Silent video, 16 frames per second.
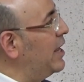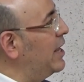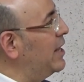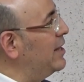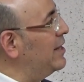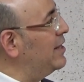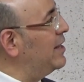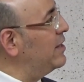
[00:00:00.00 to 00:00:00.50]

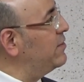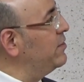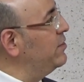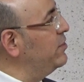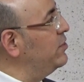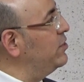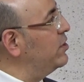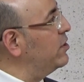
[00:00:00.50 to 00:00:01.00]
and let
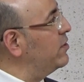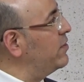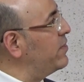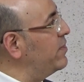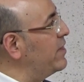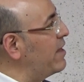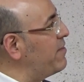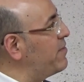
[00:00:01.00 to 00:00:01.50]
not,
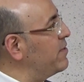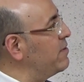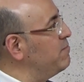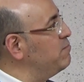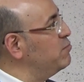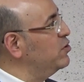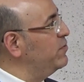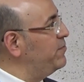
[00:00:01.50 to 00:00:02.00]
nothing
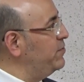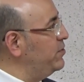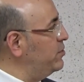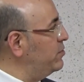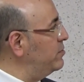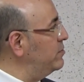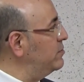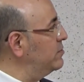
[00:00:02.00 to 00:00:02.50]
move
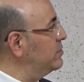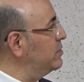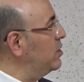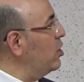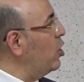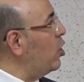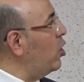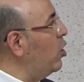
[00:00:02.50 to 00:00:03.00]
you.
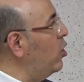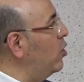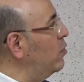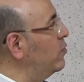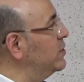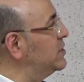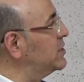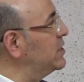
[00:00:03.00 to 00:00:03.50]

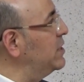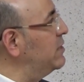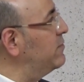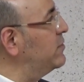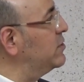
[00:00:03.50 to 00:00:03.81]
Always give